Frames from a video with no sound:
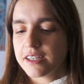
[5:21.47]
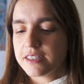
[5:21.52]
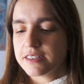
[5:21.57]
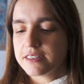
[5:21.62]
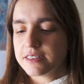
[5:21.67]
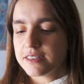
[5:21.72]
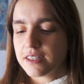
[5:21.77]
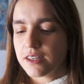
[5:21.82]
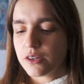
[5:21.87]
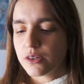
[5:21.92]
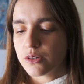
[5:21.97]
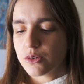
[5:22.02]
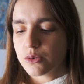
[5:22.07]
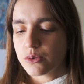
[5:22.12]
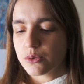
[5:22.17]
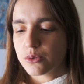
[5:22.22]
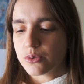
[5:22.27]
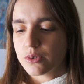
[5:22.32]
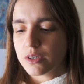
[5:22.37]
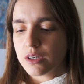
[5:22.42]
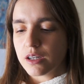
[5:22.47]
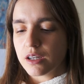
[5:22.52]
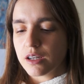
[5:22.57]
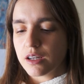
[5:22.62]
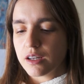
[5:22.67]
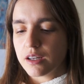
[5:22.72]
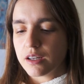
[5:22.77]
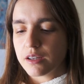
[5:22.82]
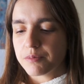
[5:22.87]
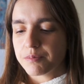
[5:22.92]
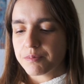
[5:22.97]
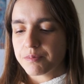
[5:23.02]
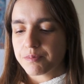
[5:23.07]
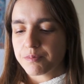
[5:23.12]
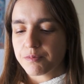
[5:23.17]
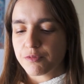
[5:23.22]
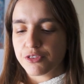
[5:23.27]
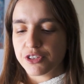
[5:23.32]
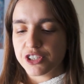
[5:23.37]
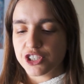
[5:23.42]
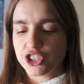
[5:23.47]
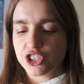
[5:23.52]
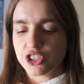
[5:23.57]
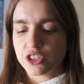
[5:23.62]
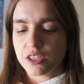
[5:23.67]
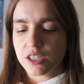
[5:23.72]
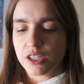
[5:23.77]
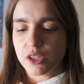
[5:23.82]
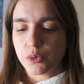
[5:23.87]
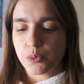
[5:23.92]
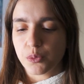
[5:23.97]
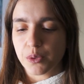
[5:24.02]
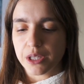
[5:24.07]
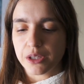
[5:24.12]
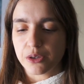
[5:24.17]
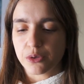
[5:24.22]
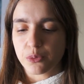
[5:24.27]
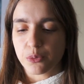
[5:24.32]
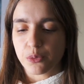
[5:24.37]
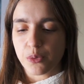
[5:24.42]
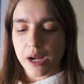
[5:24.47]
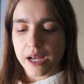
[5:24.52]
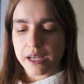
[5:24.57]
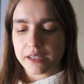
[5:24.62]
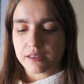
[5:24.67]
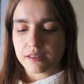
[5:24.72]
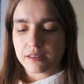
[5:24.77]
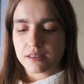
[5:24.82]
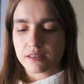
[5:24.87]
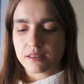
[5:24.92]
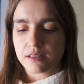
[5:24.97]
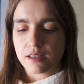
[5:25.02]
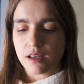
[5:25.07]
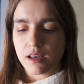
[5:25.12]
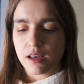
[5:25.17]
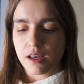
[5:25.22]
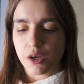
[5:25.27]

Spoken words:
So, fish stick with rice,